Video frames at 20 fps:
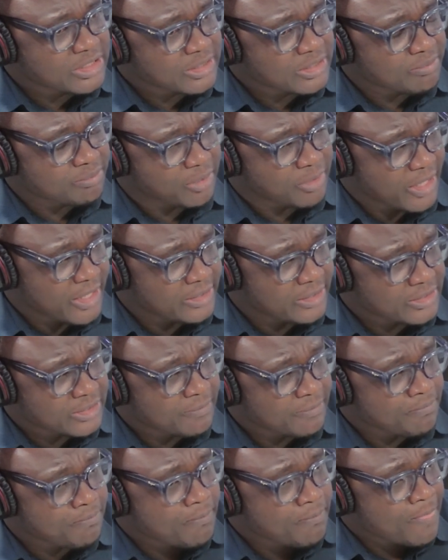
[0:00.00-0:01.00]
in place
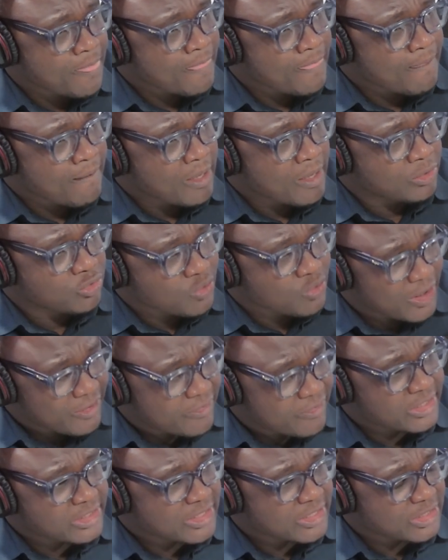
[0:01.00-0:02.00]
to
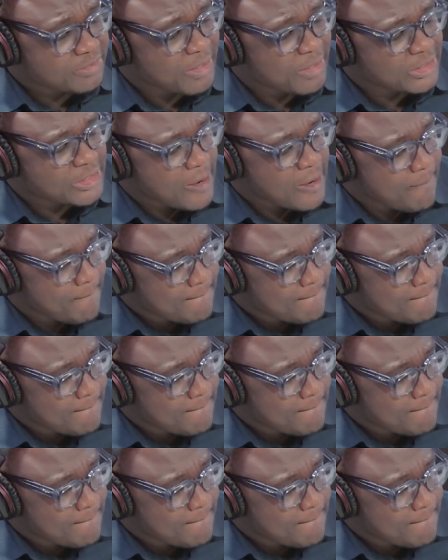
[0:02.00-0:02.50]
address this matter?